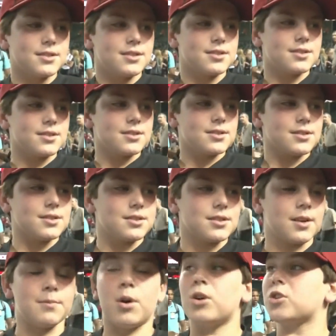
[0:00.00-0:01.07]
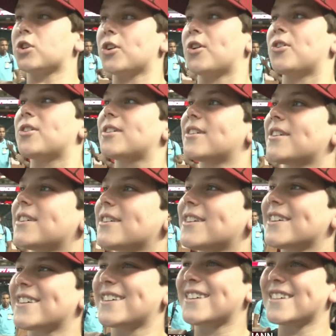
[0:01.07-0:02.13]
What happened tells you all you need to
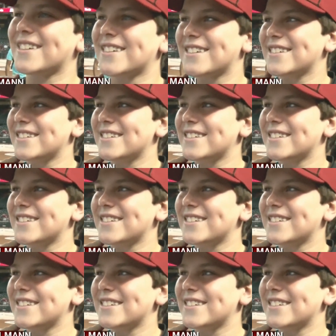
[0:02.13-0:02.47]
know about